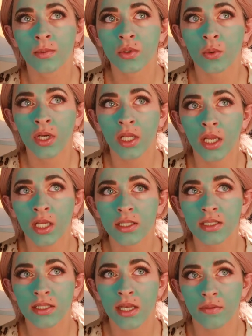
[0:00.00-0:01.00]
I'm
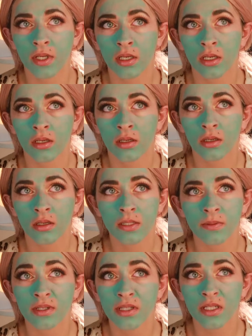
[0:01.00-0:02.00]
27. I
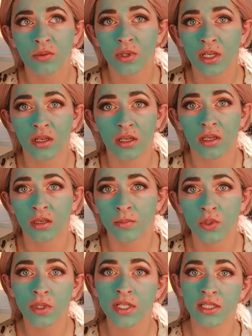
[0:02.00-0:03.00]
was about to say 29.
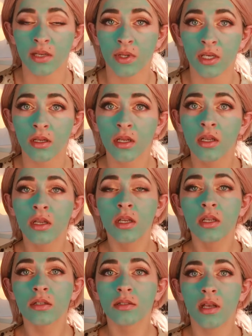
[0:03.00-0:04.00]
I'm 27.
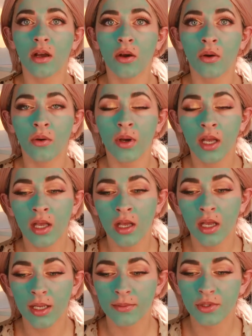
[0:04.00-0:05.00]
So
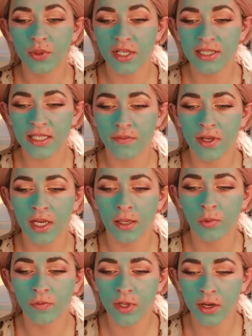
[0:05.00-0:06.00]
I'm 27. I
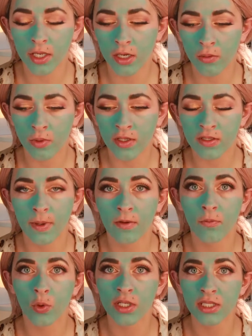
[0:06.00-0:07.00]
moved out here when I was
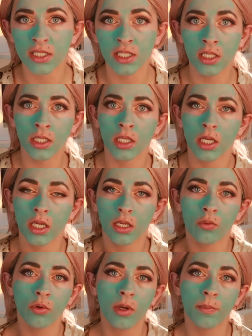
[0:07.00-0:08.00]
about 14. I
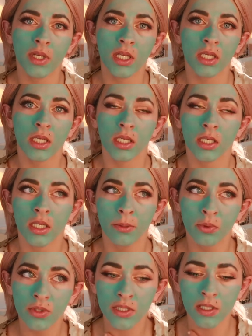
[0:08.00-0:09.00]
grew up in
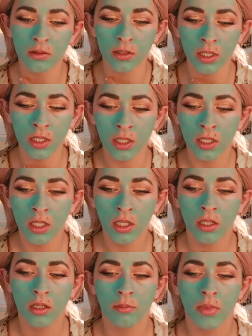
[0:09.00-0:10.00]
Naples, Italy.
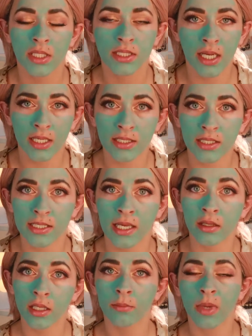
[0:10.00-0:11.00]
My dad is
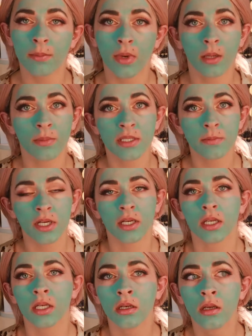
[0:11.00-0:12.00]
Italian. My mom is
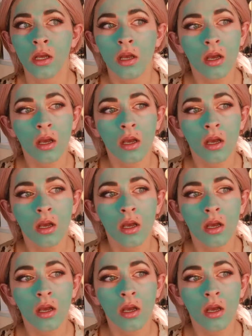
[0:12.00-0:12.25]
American.